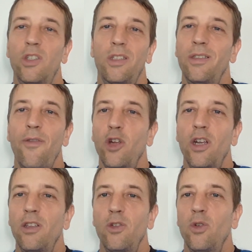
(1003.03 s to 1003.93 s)
She's never
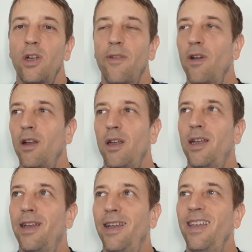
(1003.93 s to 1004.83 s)
gonna do it.
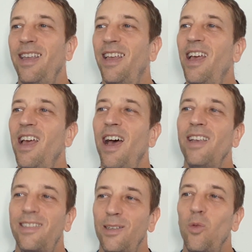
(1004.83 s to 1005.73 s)
I
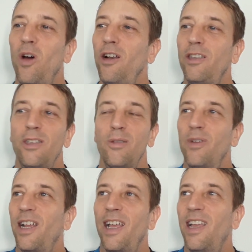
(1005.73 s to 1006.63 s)
still want her to,
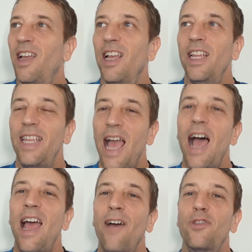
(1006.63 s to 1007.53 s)
but
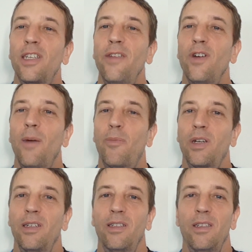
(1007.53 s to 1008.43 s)
I have to give up.
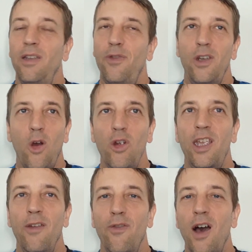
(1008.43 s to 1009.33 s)
If you don't
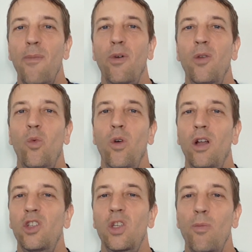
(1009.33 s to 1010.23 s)
give up
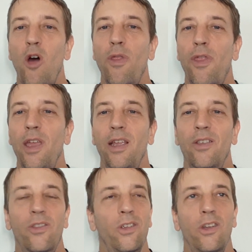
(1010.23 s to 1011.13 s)
on small
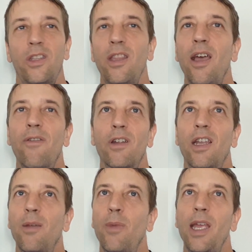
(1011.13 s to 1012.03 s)
things, you're never
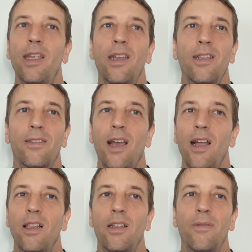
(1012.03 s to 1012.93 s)
gonna make it in
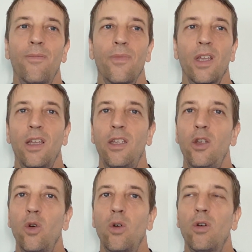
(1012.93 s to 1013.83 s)
Thailand.
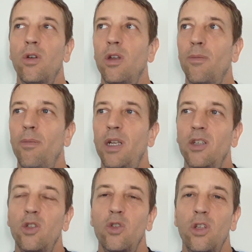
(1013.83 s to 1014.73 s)

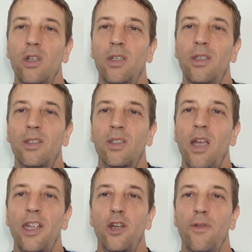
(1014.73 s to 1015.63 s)
Because you'll start to
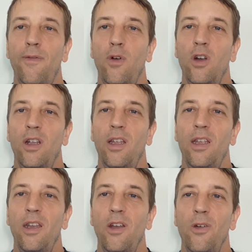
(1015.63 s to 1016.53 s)
dislike her for
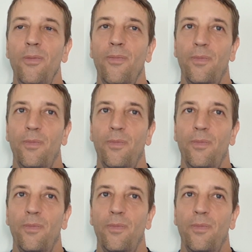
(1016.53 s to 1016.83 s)
it, you know?